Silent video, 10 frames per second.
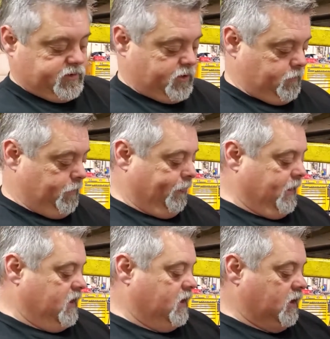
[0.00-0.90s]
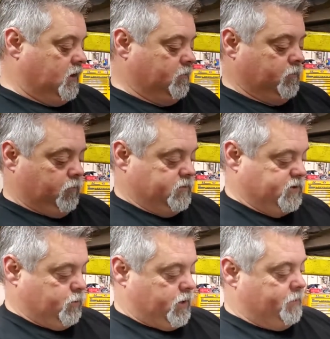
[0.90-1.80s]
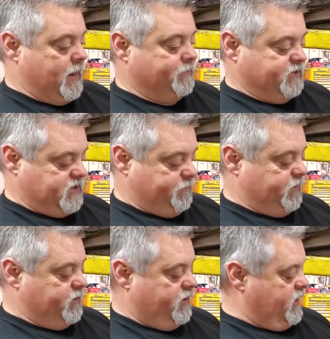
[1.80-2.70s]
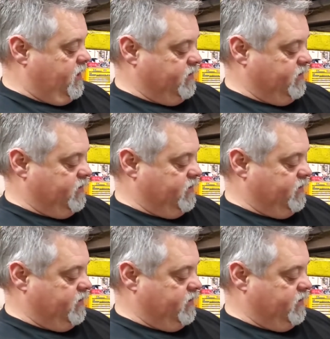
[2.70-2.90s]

So, so we're going to pop this up in there now,